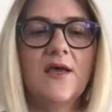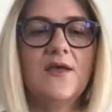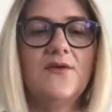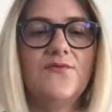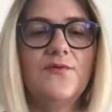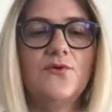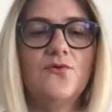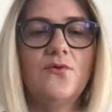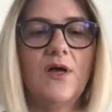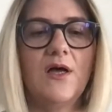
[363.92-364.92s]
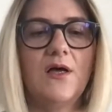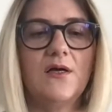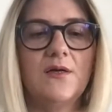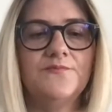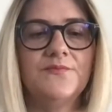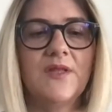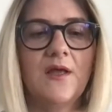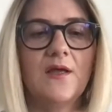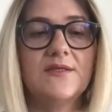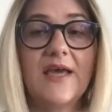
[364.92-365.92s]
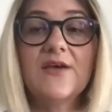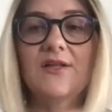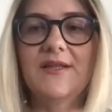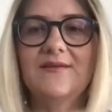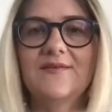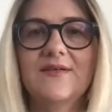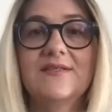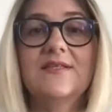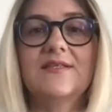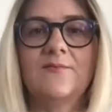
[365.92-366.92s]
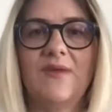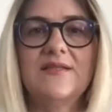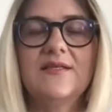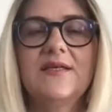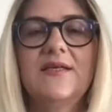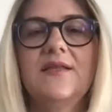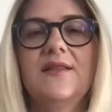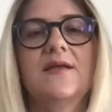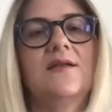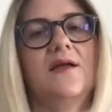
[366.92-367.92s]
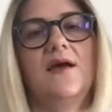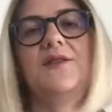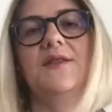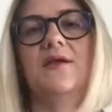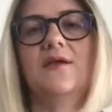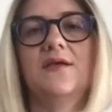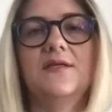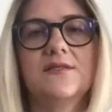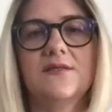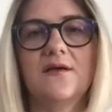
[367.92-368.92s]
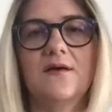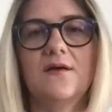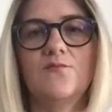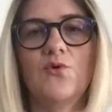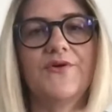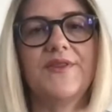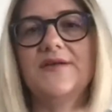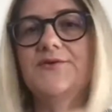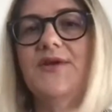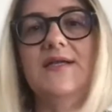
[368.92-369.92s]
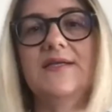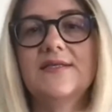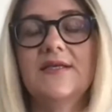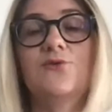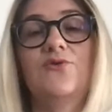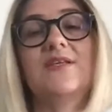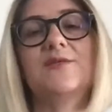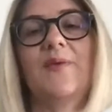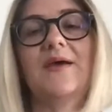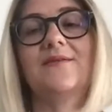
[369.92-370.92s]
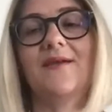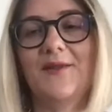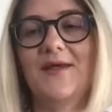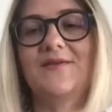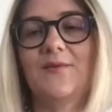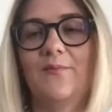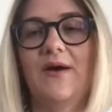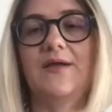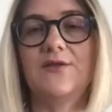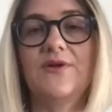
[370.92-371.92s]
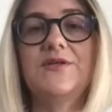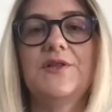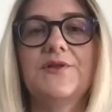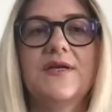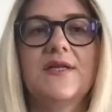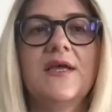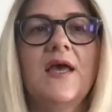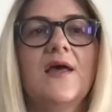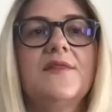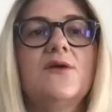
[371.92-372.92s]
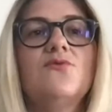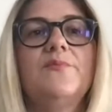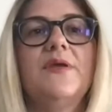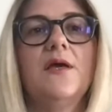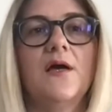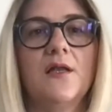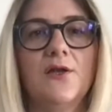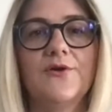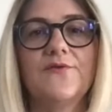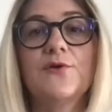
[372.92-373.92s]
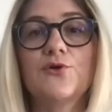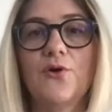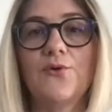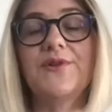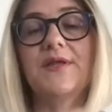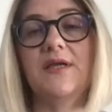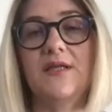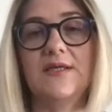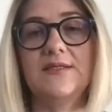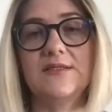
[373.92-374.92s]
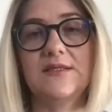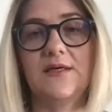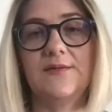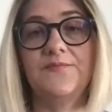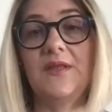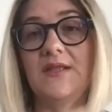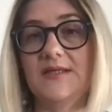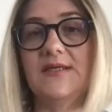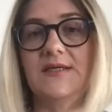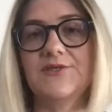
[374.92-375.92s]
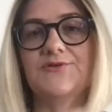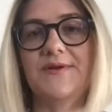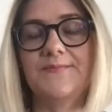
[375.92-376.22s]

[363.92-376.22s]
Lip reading: if you tackle it systematically, then I think it's more than realistic to expect that by 2030 there will be a lot of growth in this industry.